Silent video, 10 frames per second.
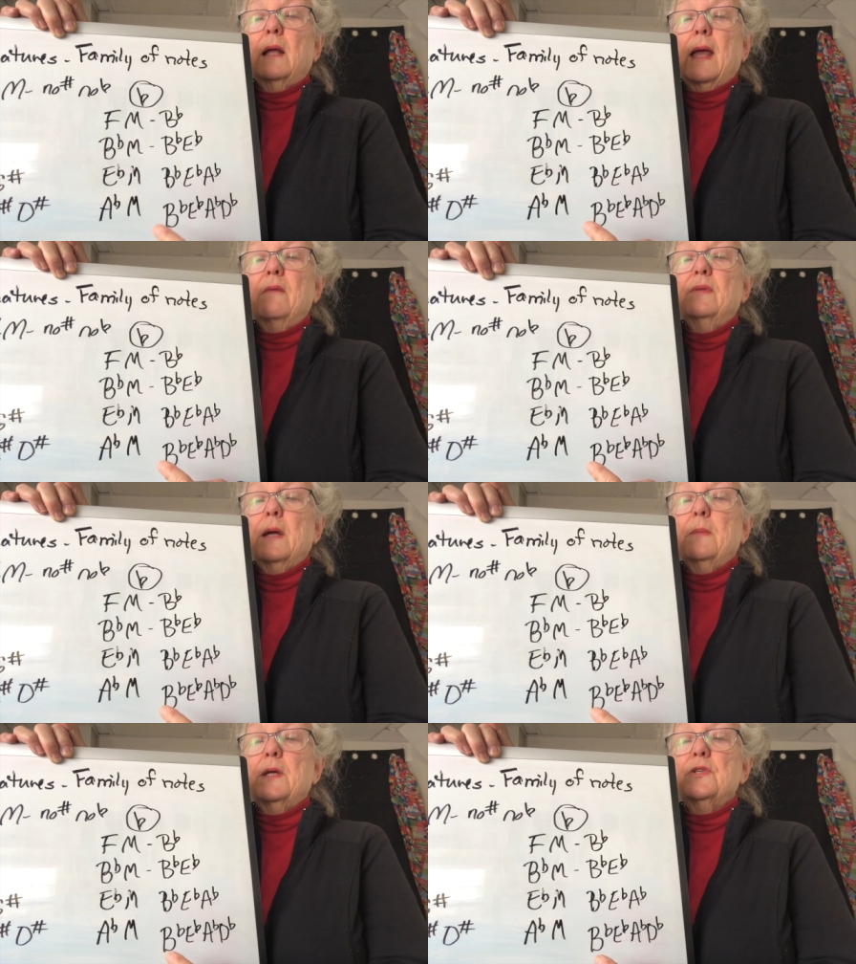A
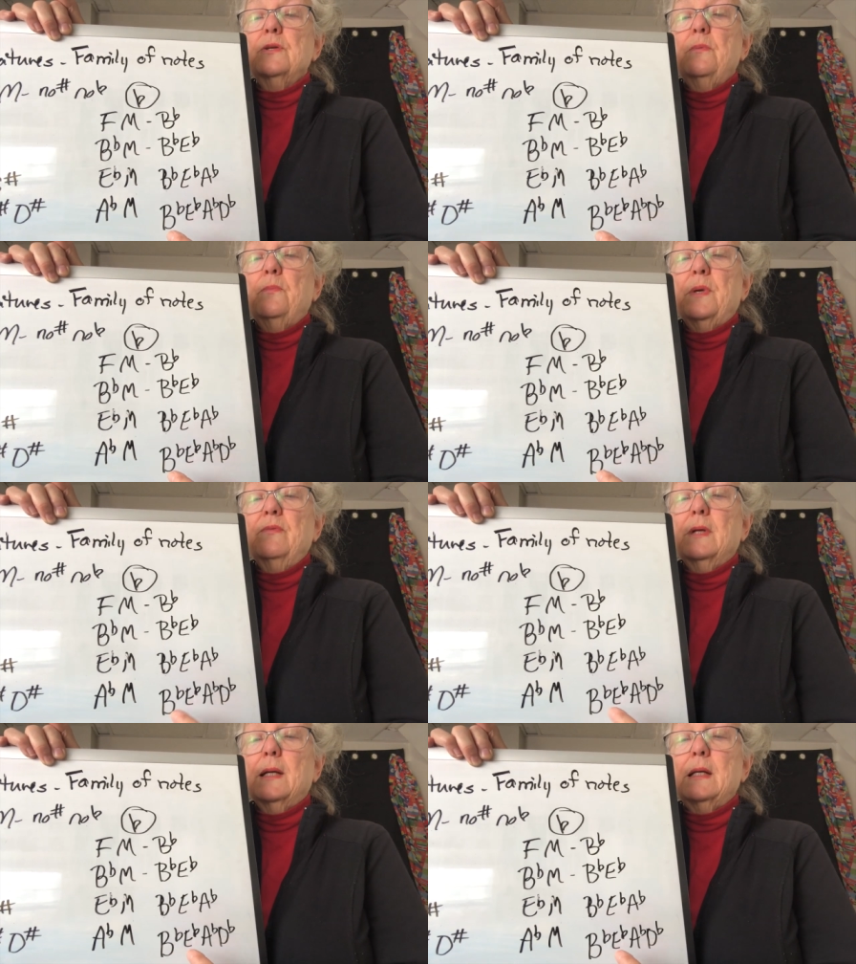flat major, B
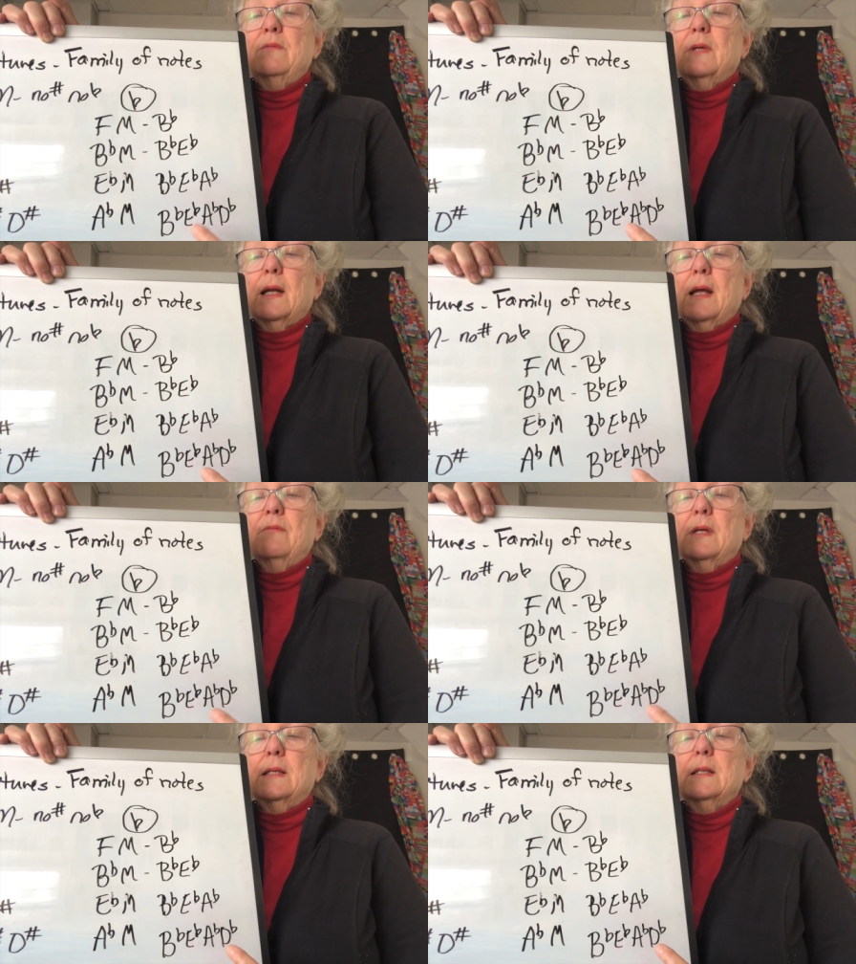flat, E flat, A
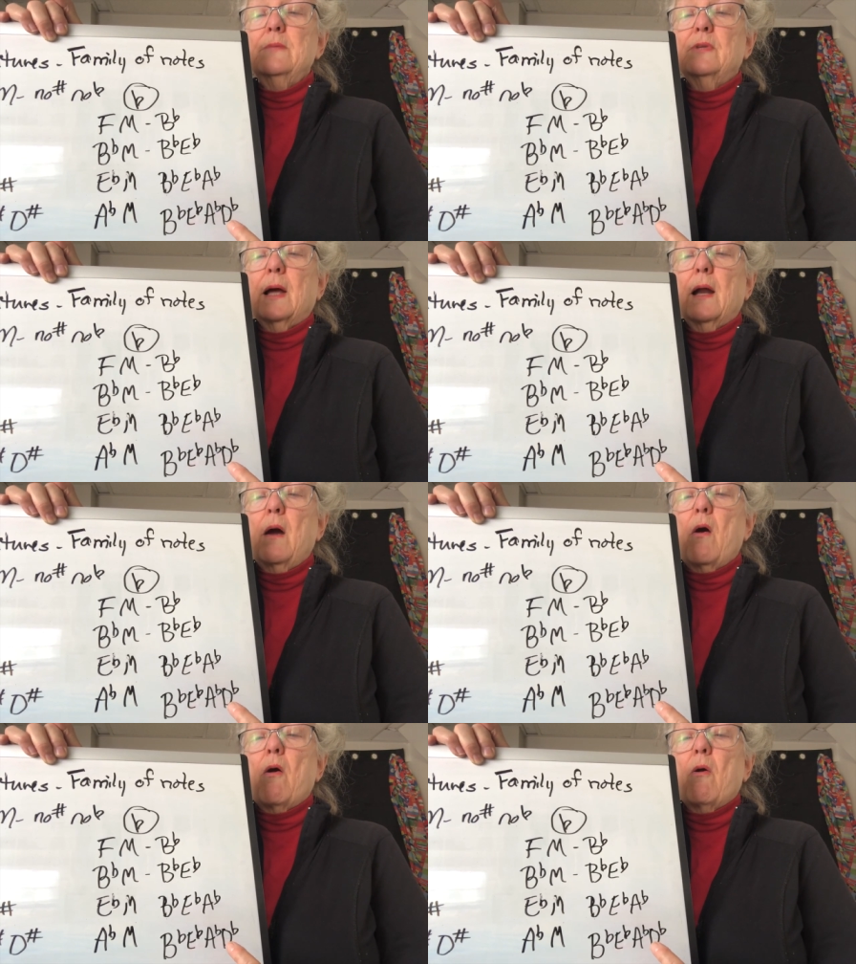flat, D flat,
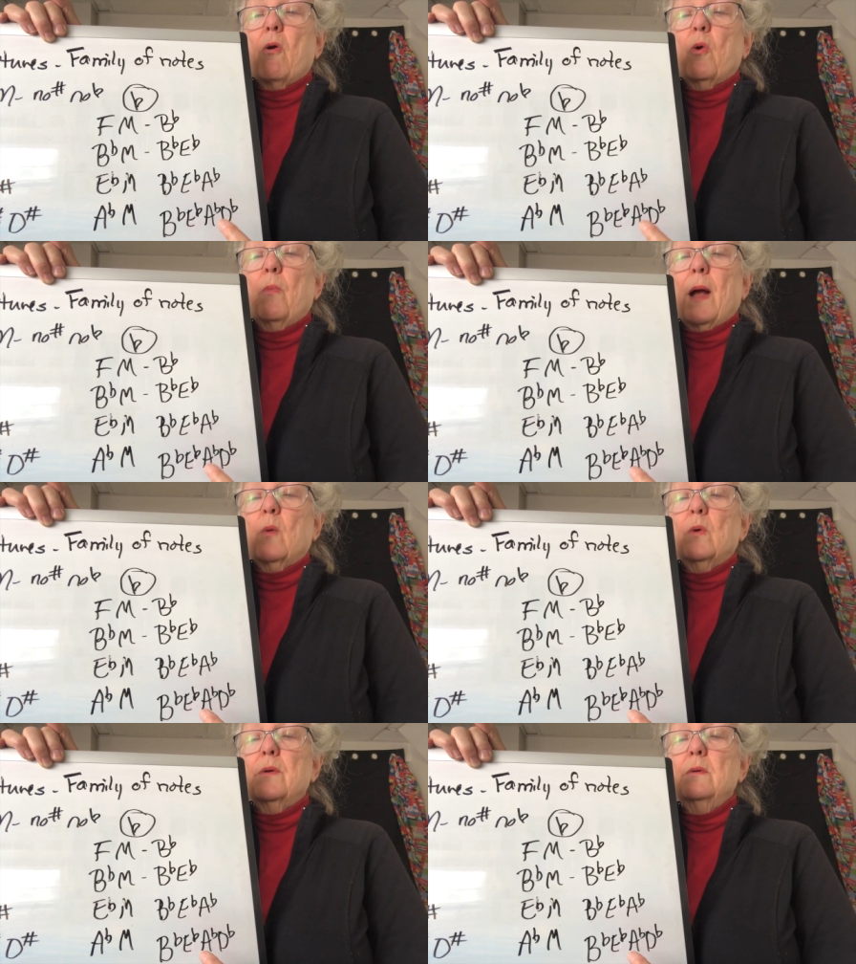go
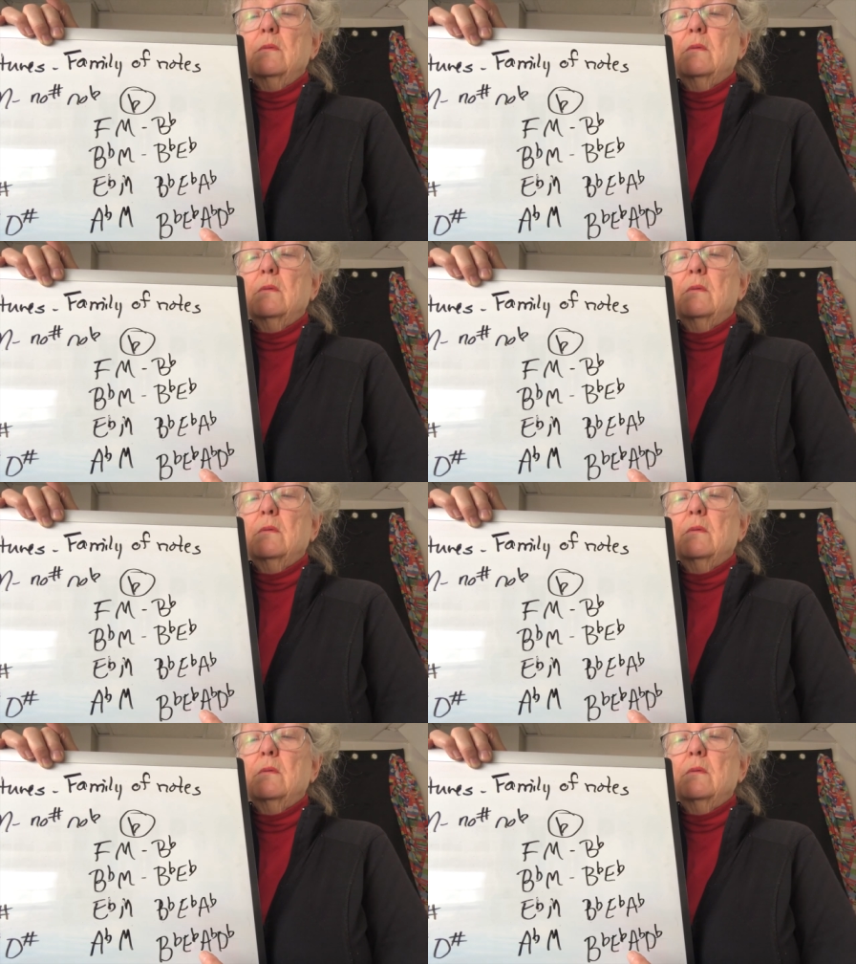back one.